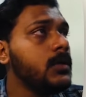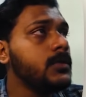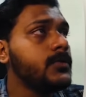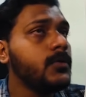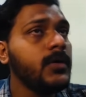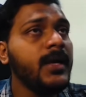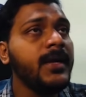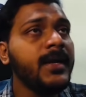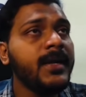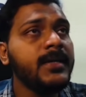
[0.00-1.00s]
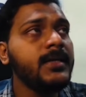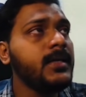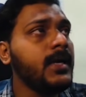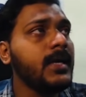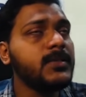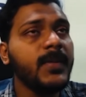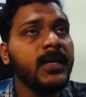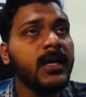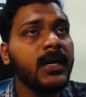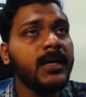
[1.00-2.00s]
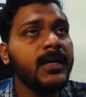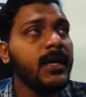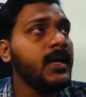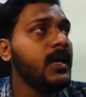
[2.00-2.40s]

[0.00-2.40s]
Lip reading: So internet has been connected,